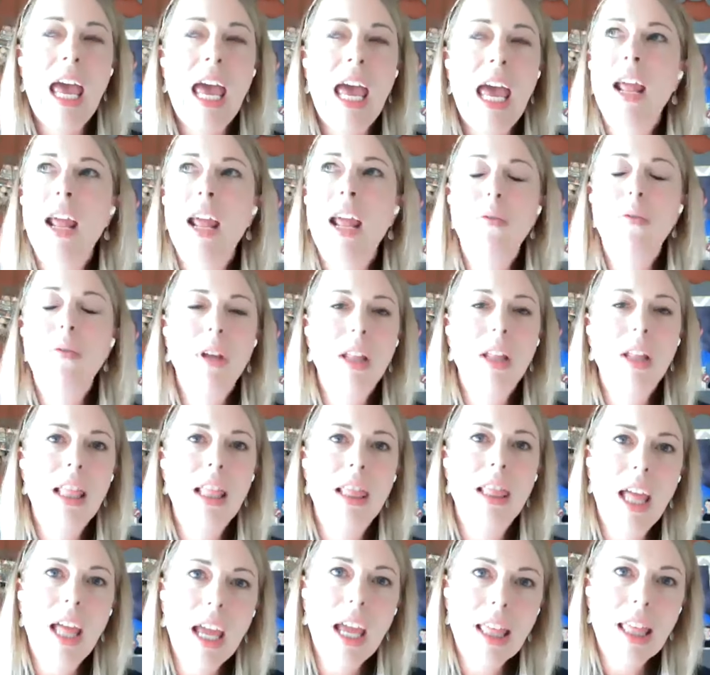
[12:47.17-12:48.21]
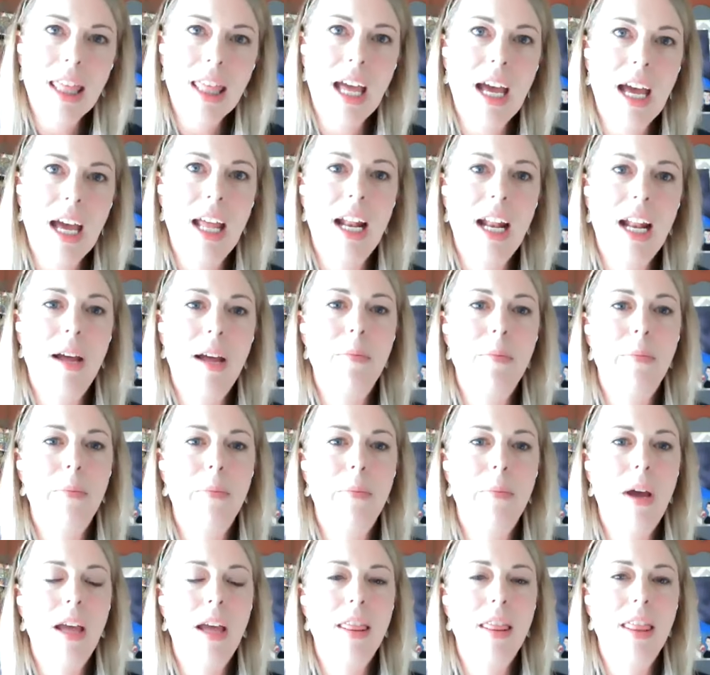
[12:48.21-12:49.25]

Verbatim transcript: And I really like that. Um,